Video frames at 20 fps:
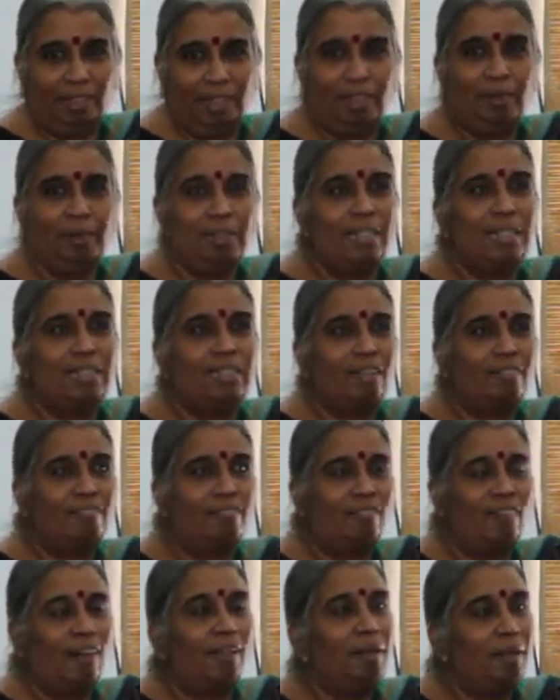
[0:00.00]
There's that
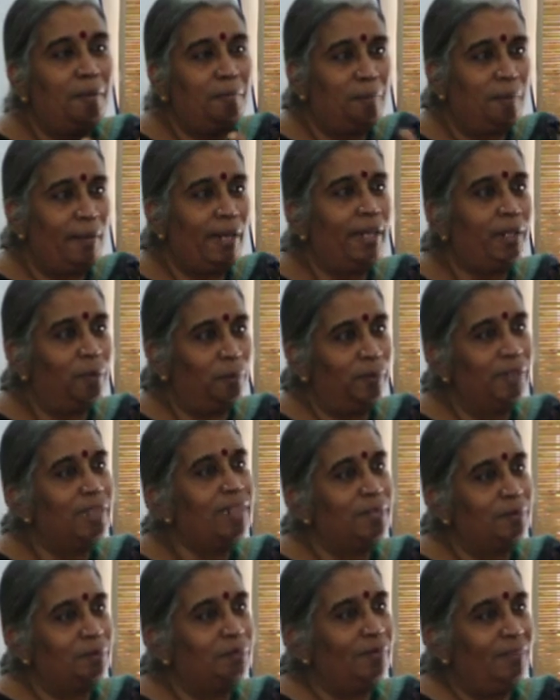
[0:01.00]
fun and play to
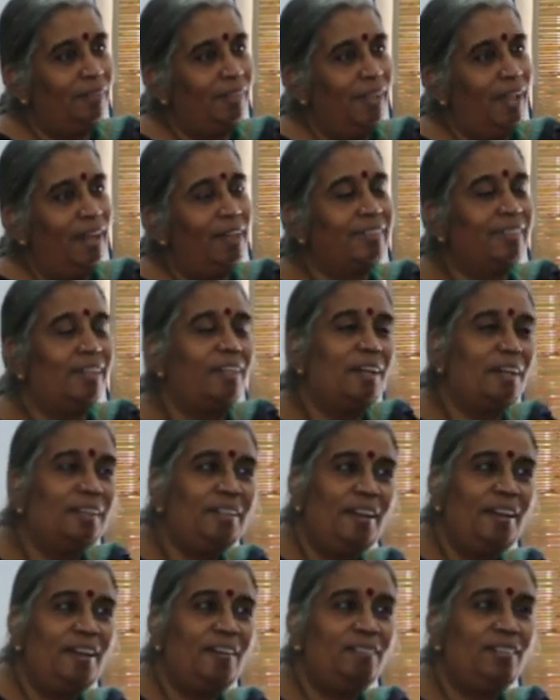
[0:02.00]
it. At
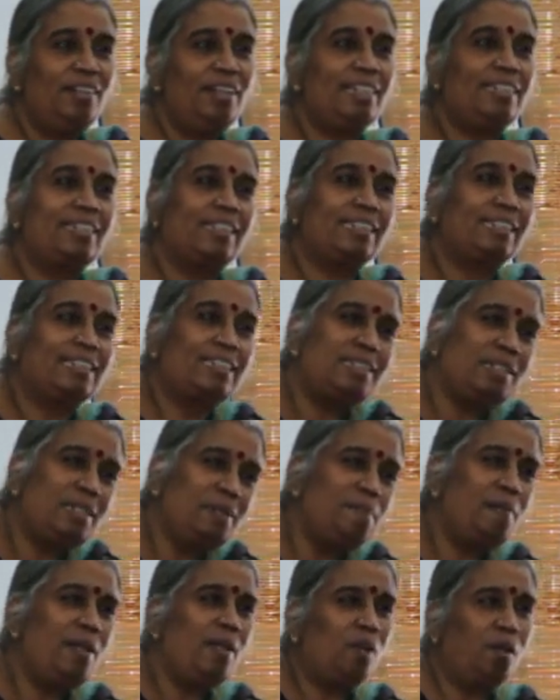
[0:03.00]
another level, it's
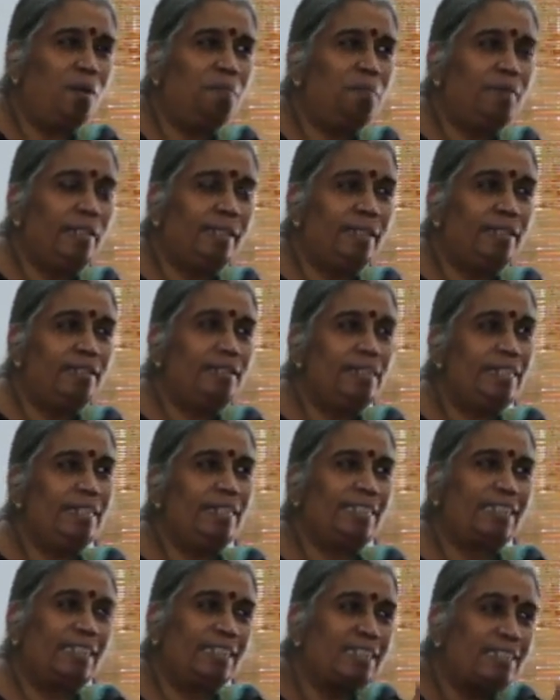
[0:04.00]
extremely
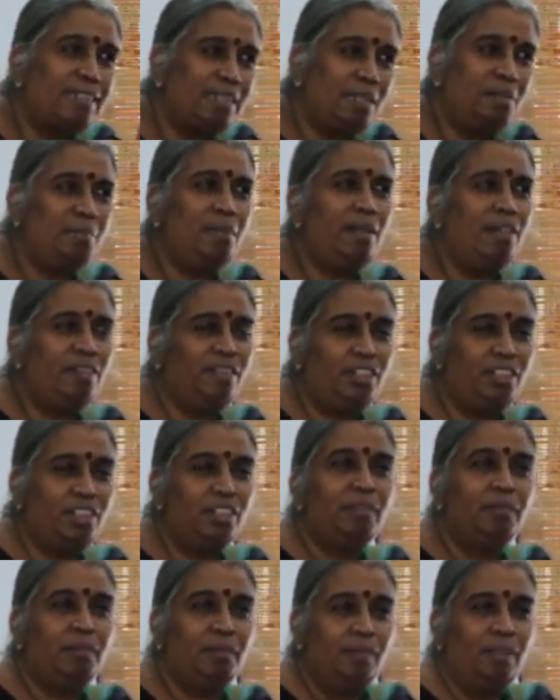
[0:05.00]
complicated, it's extremely
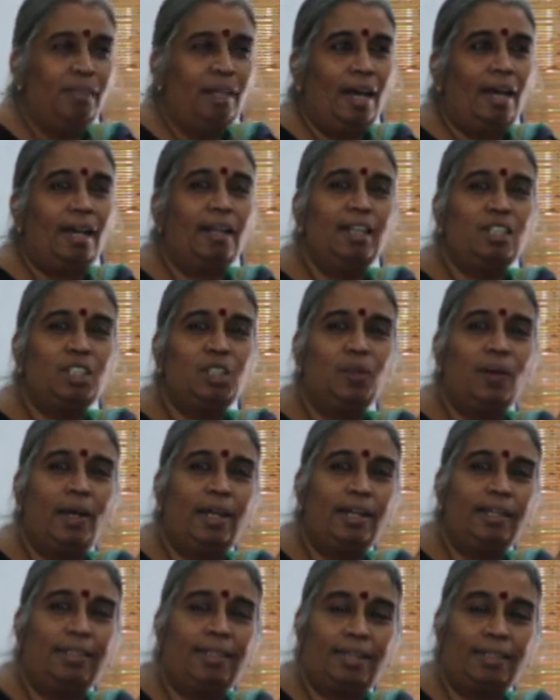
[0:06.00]
rigid. Unless you
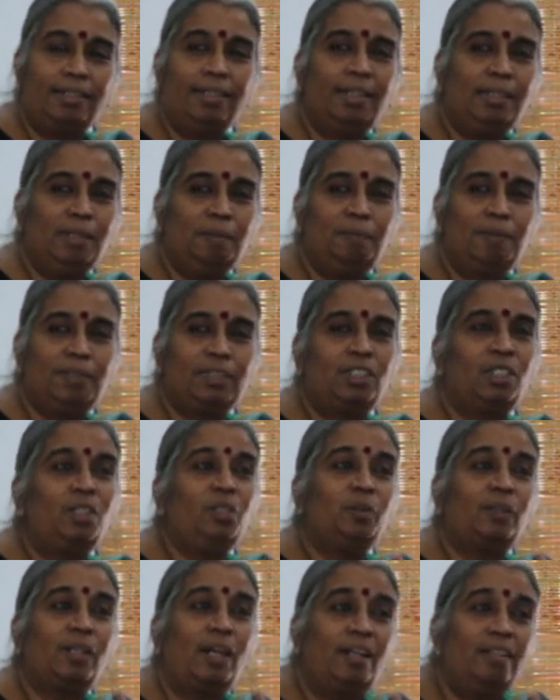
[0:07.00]
are a technical person,
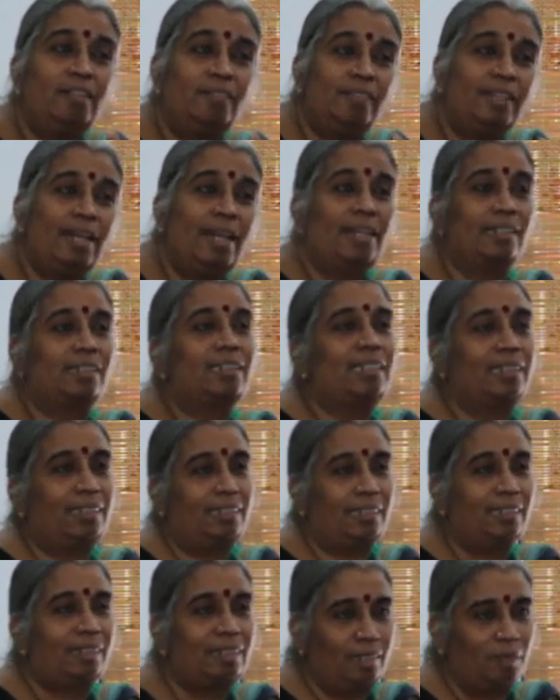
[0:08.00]
you can't even
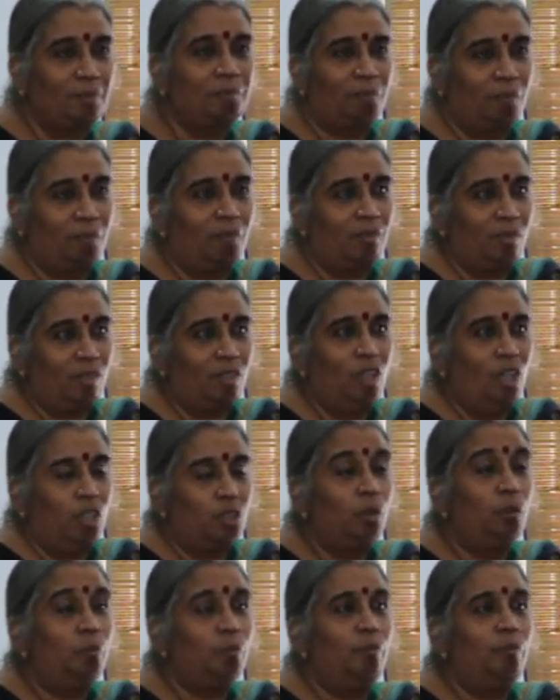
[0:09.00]
access it.
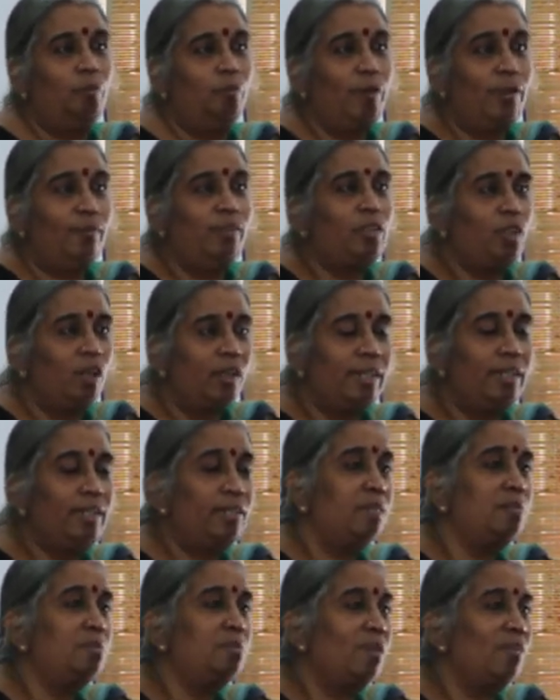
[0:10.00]
So when you talk
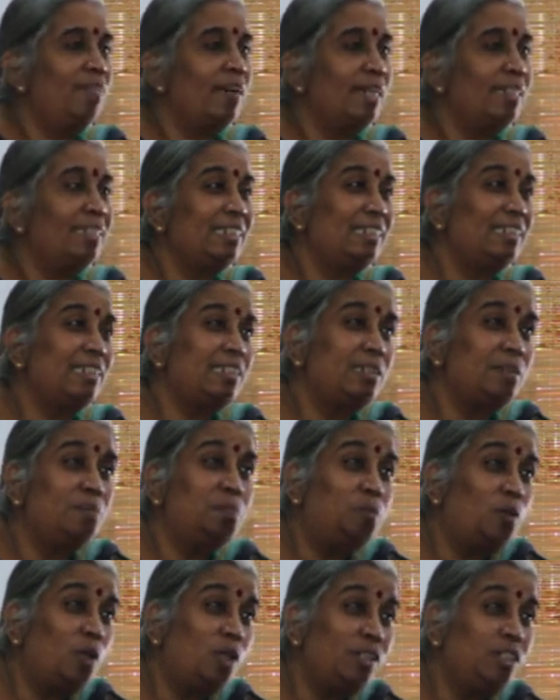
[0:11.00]
in terms of access, it's
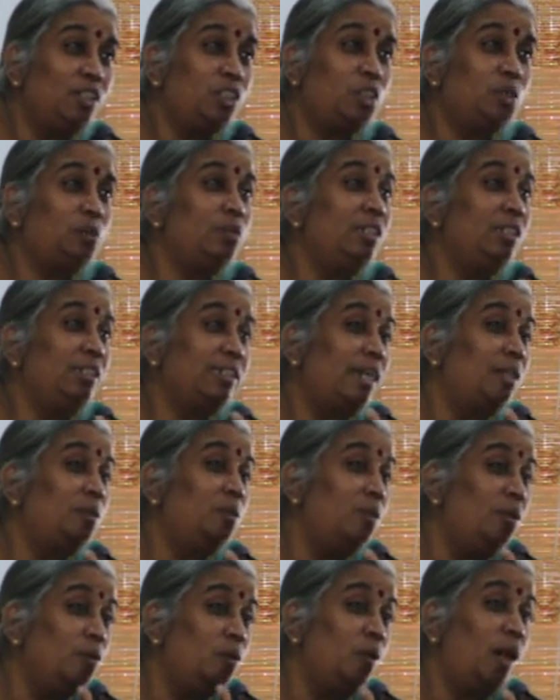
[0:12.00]
important students get
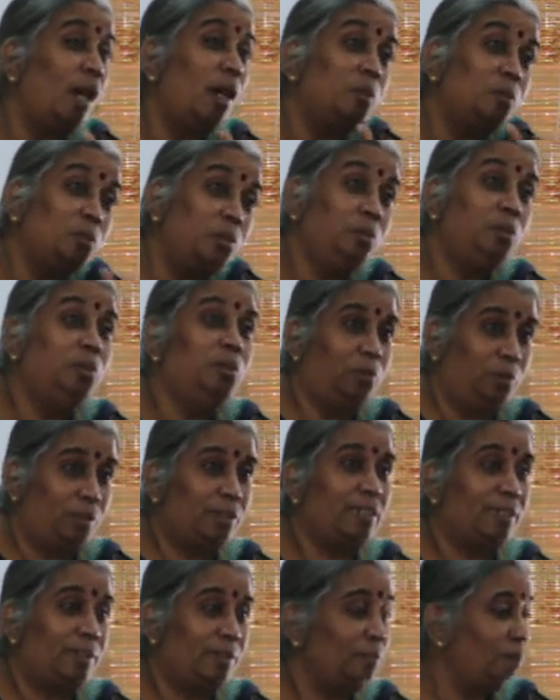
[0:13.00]
to know how to
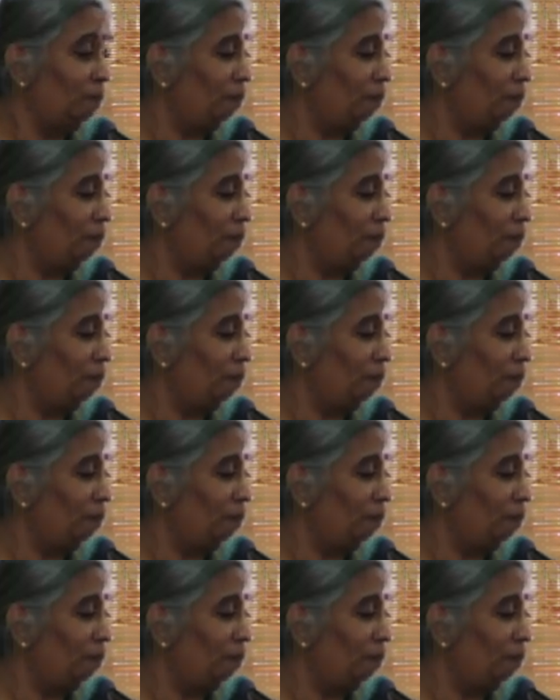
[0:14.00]
use it.